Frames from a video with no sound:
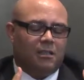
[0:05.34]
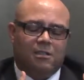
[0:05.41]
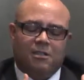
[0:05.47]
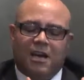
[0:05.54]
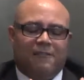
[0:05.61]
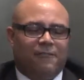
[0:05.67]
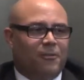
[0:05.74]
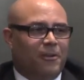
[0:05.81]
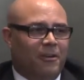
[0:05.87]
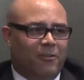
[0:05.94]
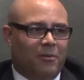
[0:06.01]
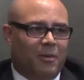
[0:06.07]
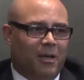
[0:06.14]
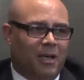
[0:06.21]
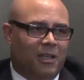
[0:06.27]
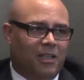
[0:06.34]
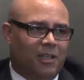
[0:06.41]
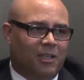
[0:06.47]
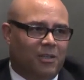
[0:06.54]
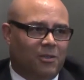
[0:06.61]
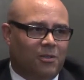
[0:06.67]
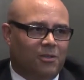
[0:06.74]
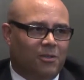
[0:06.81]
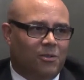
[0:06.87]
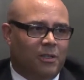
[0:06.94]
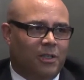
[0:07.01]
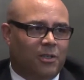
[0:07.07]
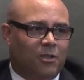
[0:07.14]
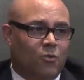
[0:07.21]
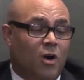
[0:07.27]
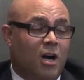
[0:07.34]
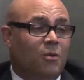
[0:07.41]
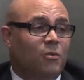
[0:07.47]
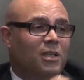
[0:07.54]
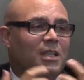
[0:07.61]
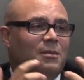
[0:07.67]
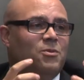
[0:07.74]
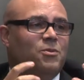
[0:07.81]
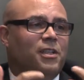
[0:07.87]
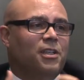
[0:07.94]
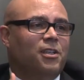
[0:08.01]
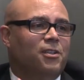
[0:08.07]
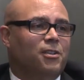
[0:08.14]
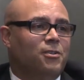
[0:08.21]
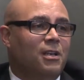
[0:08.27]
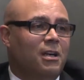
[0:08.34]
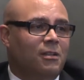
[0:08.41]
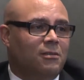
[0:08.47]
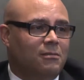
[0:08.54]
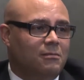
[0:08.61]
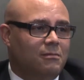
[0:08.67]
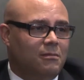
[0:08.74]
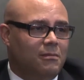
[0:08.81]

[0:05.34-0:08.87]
It's not for everybody. You either want what comes with it or you don't.